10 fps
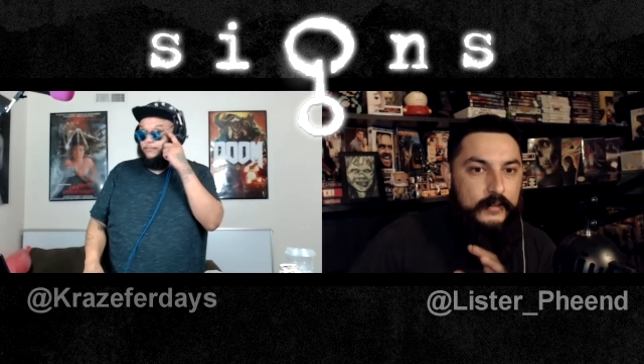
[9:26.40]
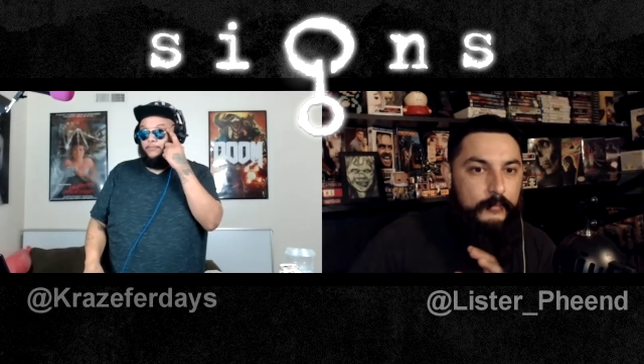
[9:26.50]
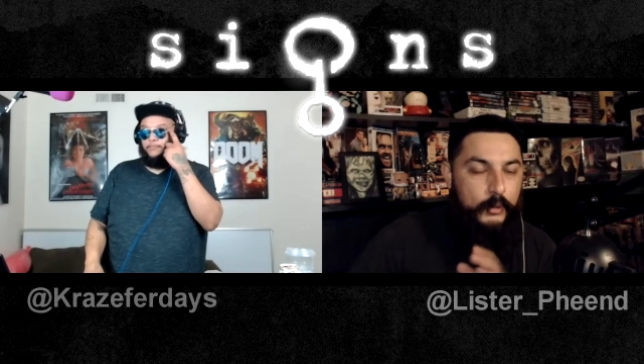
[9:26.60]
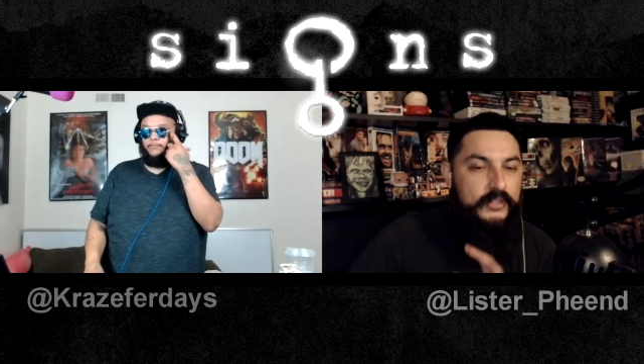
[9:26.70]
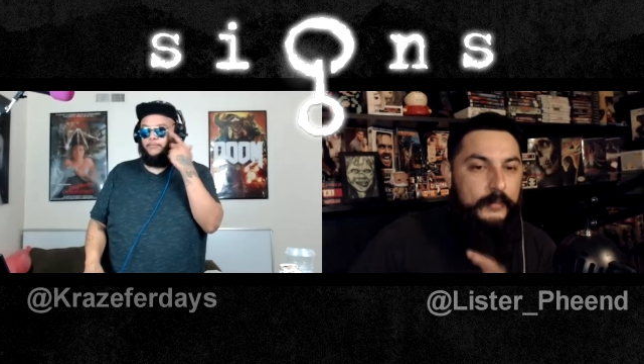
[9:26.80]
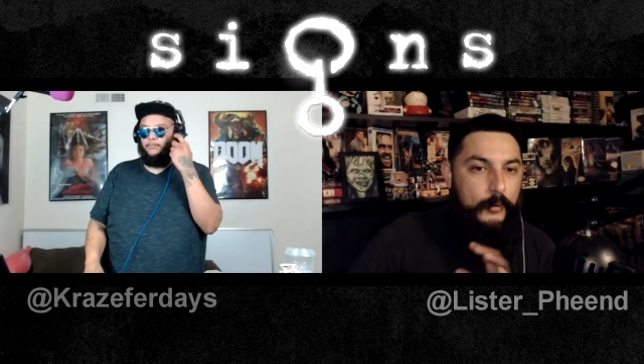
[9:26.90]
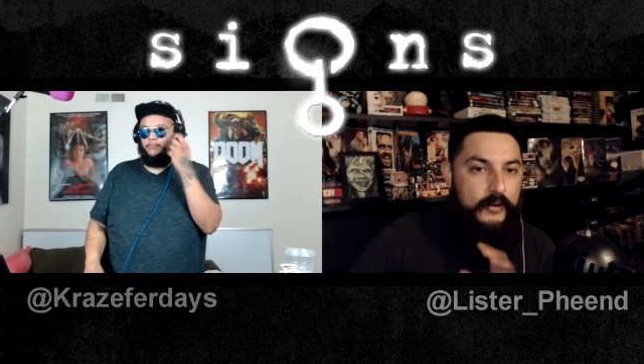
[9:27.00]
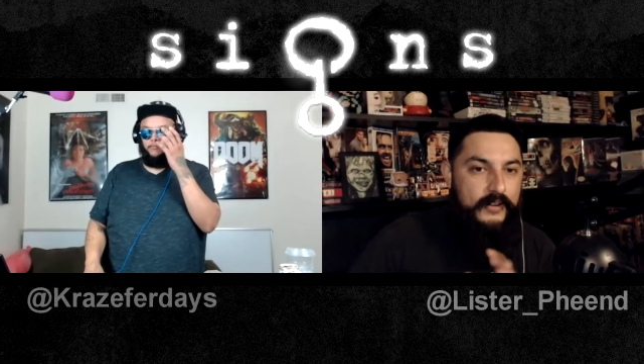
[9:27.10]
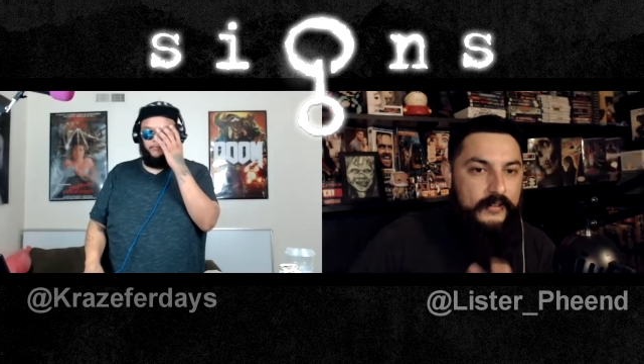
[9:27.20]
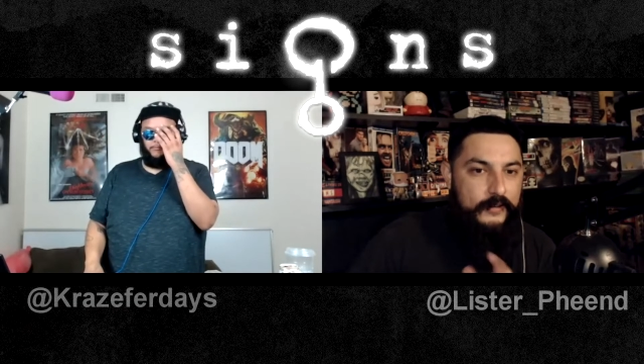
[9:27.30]
birthday
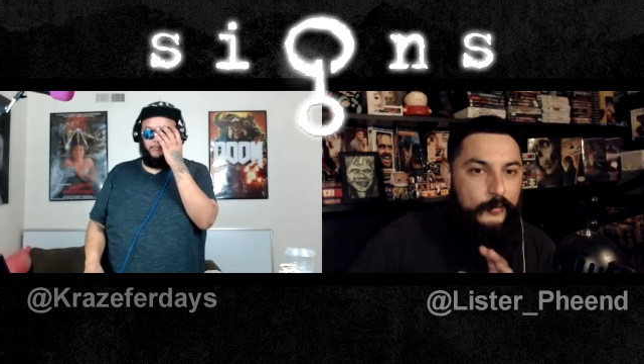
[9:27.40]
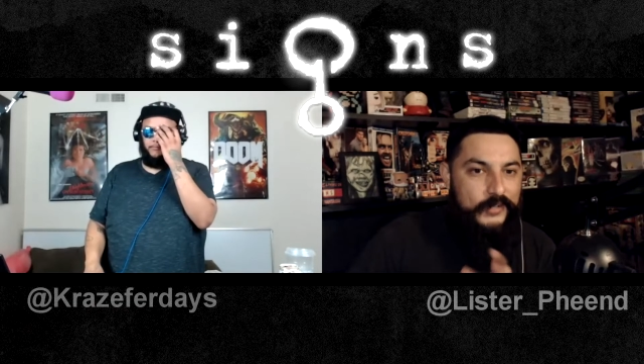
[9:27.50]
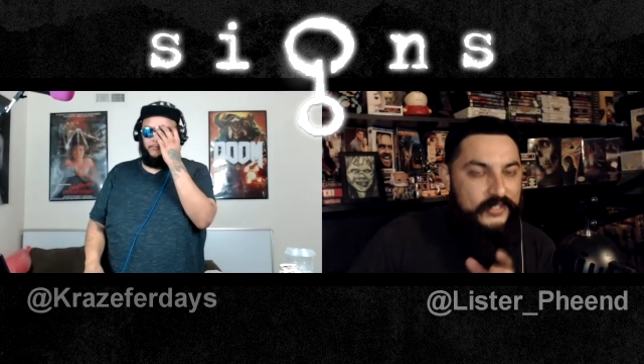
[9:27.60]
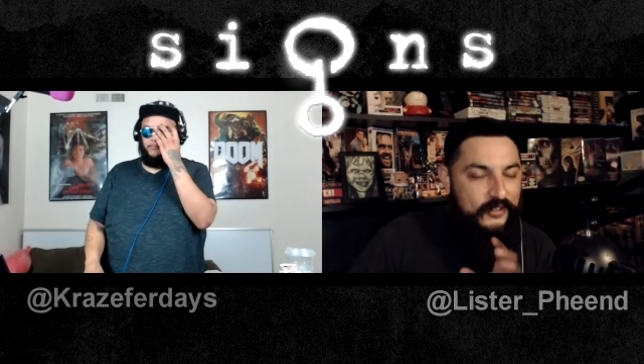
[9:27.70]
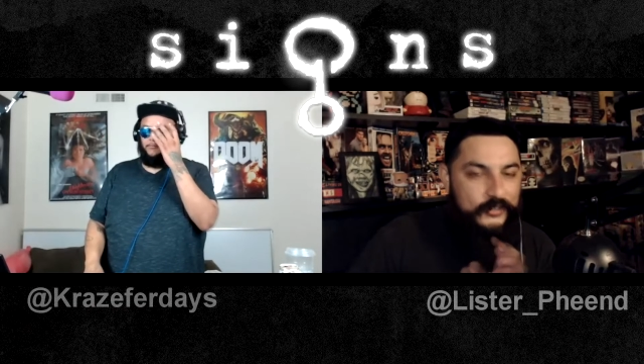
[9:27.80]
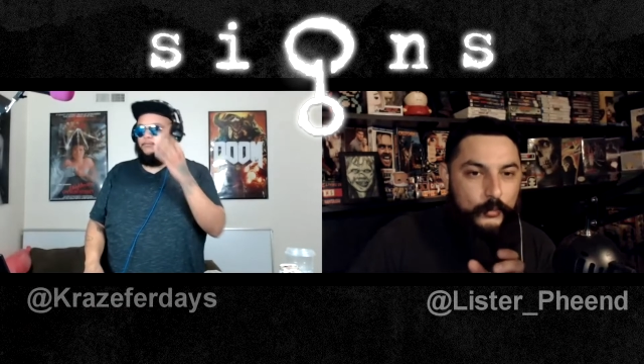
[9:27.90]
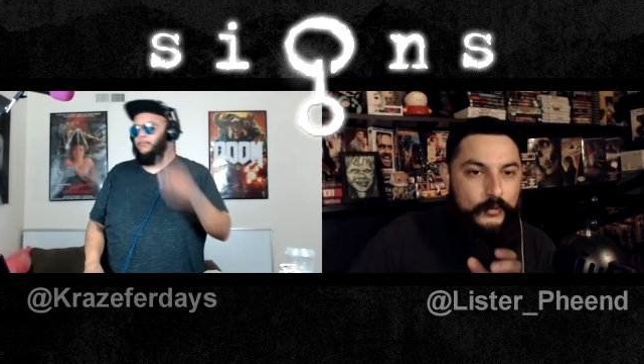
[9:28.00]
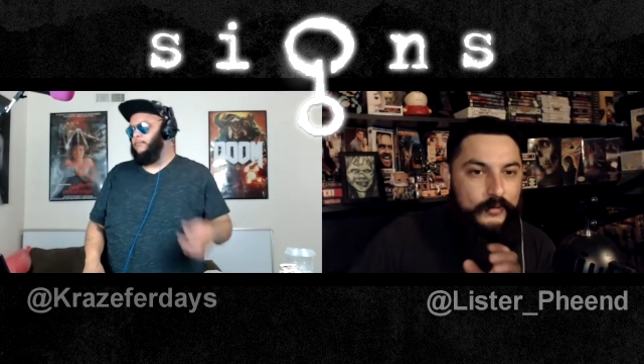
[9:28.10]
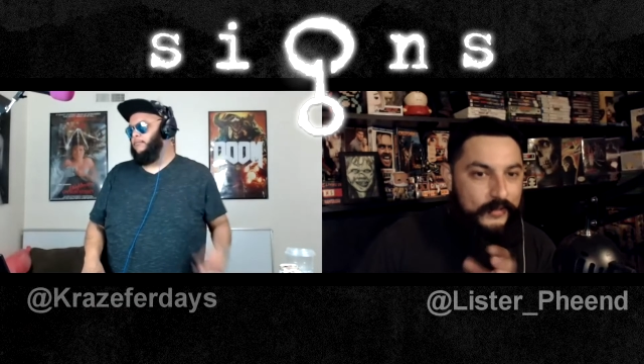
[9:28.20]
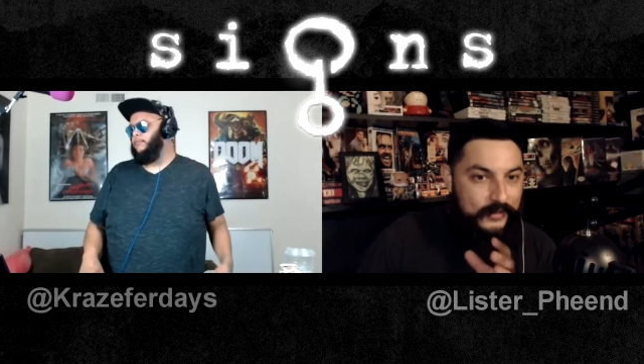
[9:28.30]
party, which looks
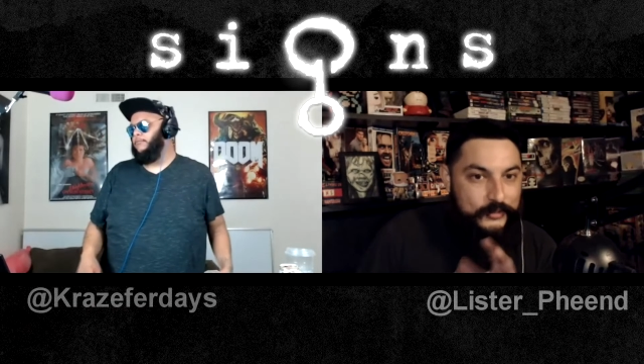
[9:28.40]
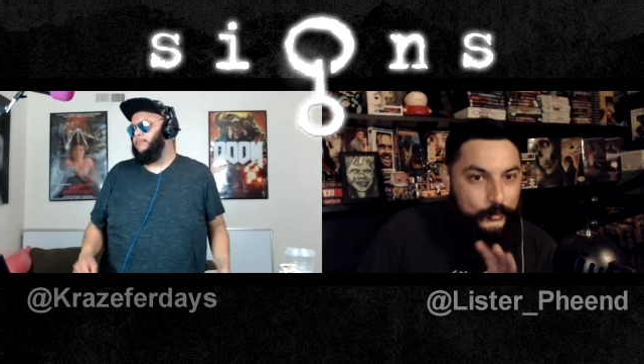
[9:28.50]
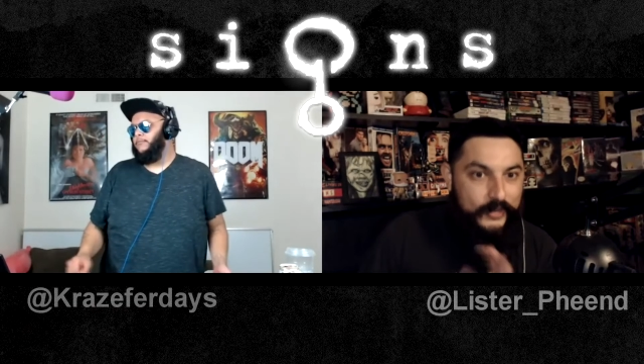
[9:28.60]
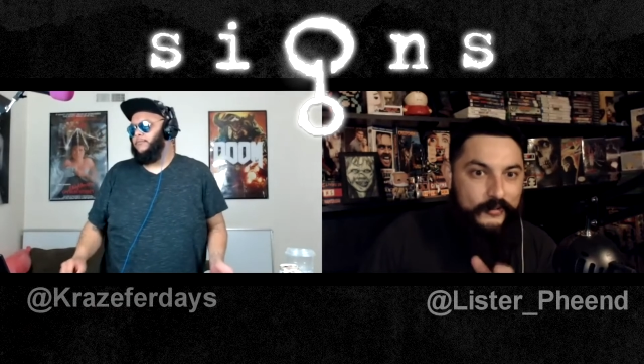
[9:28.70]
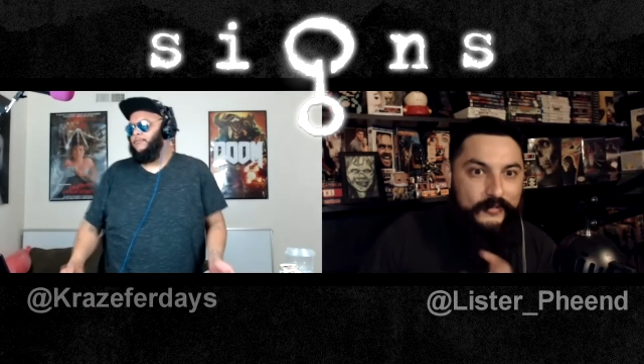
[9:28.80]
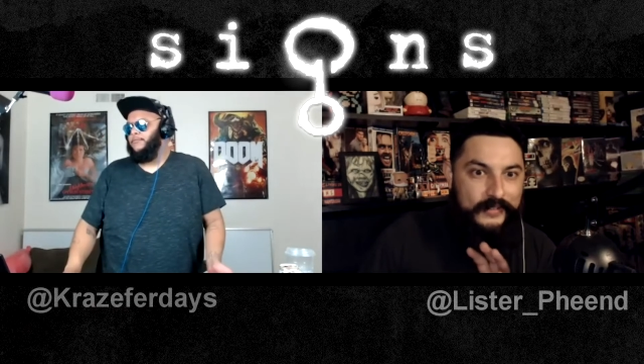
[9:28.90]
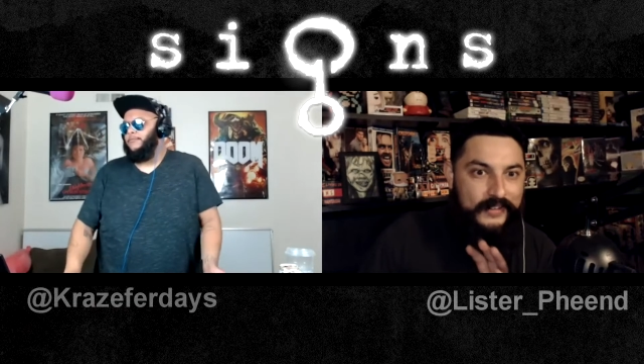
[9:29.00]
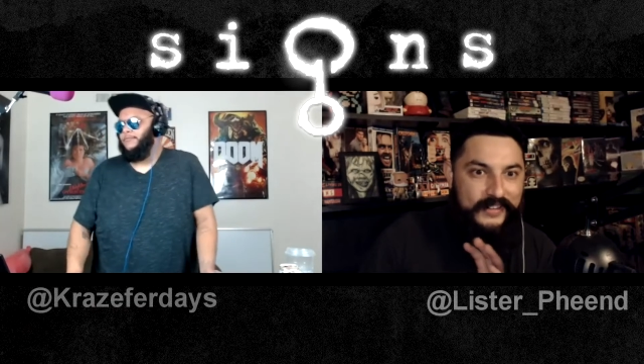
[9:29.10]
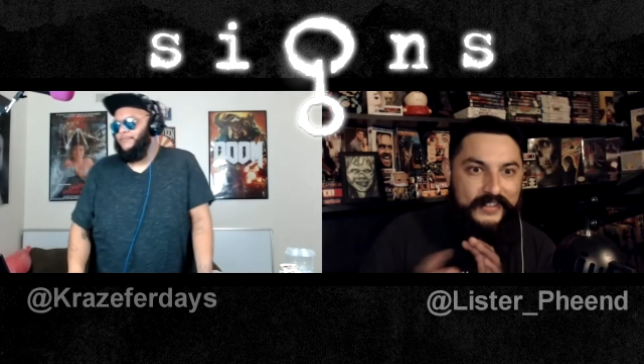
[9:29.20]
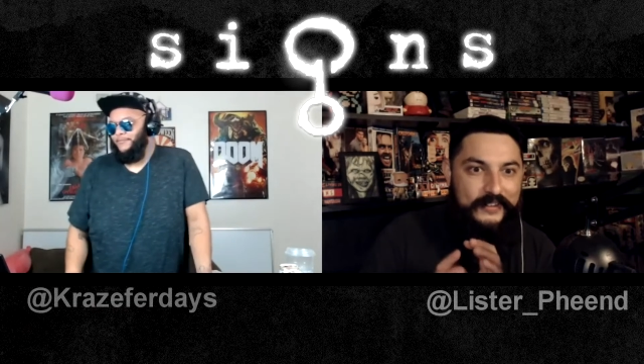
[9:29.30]
real.
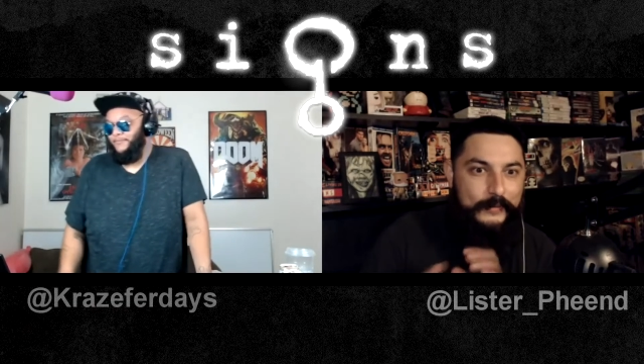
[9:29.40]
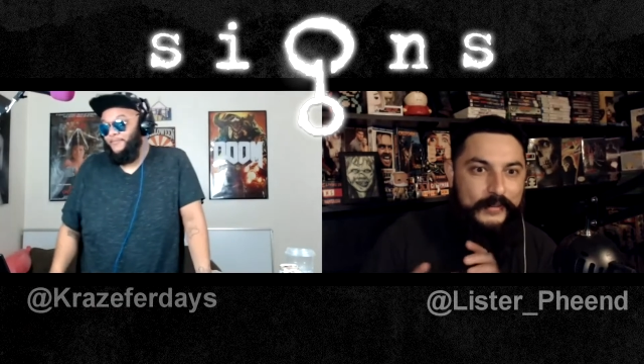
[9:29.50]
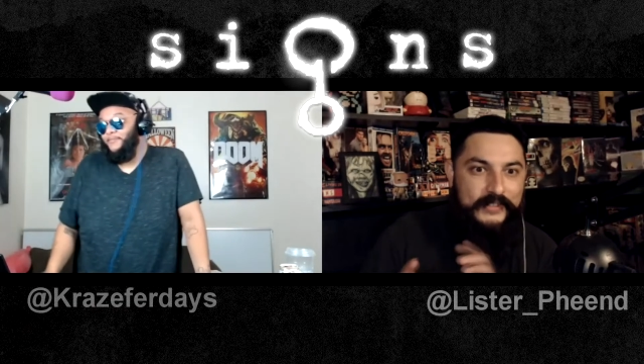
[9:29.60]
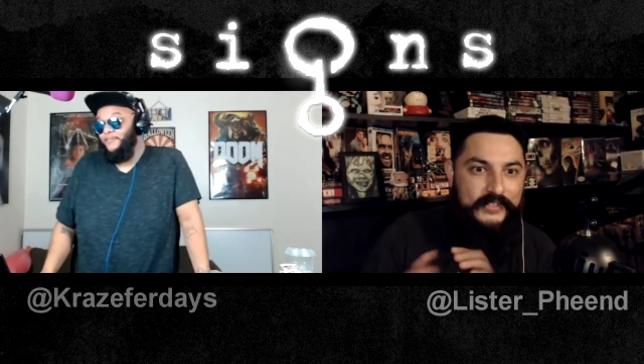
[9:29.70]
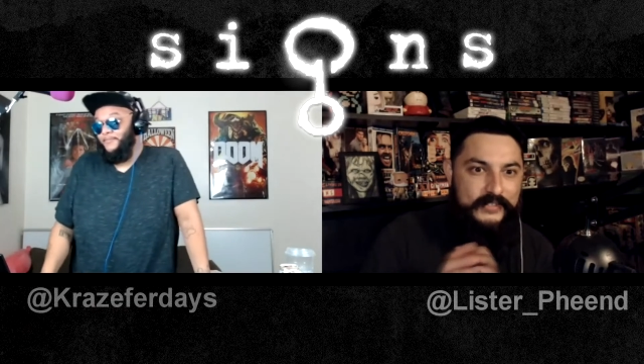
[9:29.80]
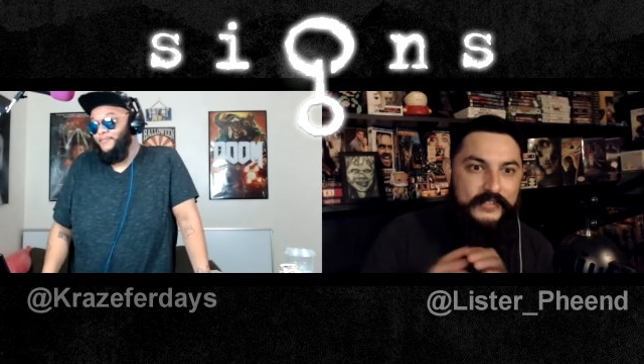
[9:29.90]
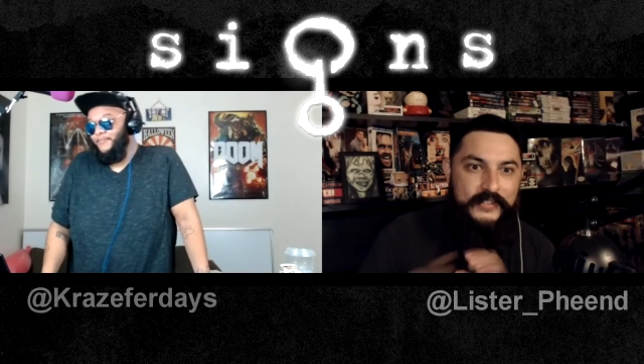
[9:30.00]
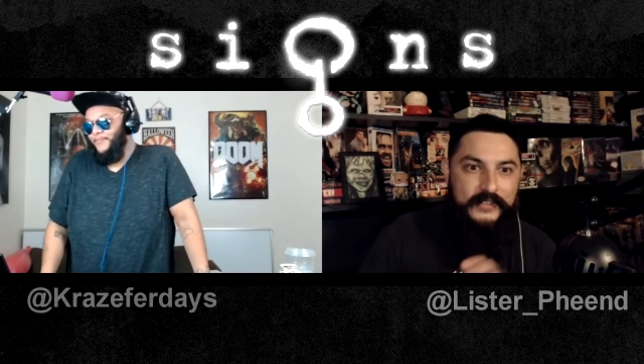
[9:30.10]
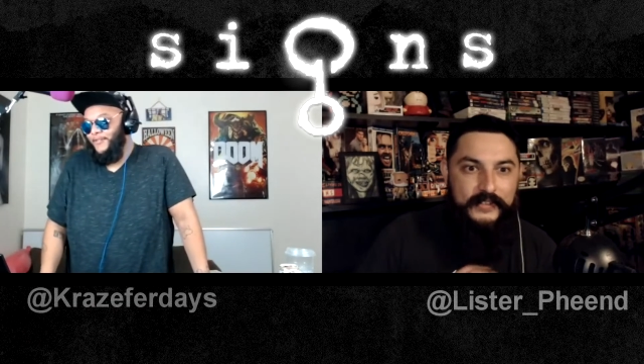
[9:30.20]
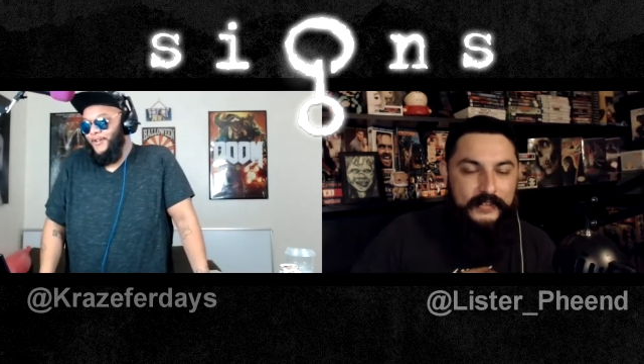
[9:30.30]
Like, you know what I mean? They're just
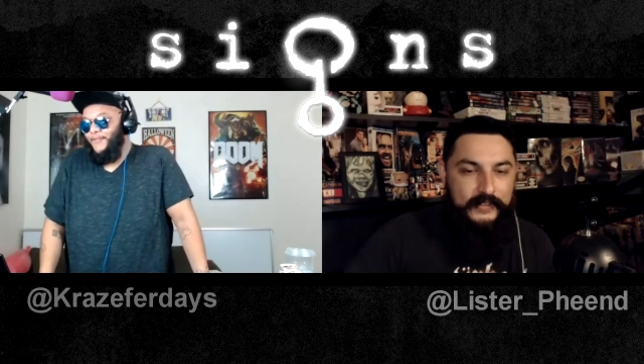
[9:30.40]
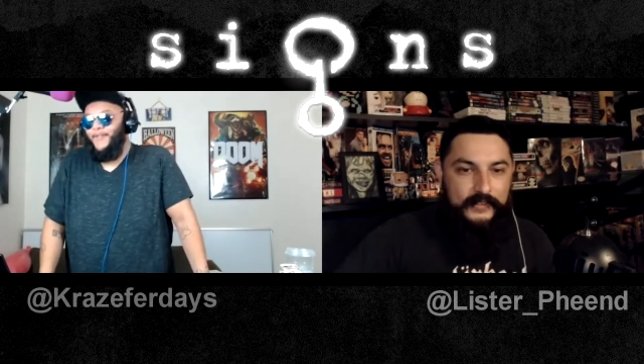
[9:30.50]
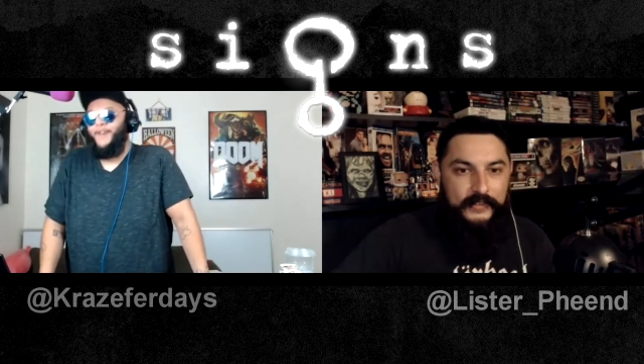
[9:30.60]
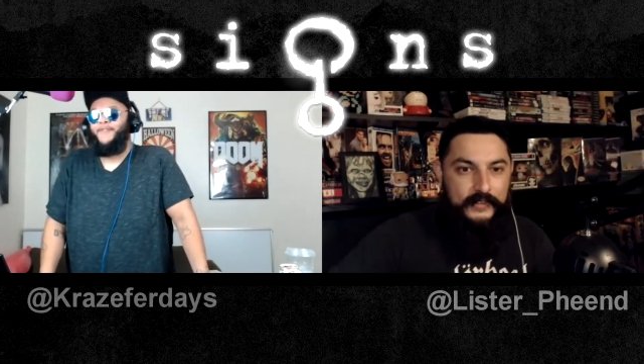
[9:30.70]
the found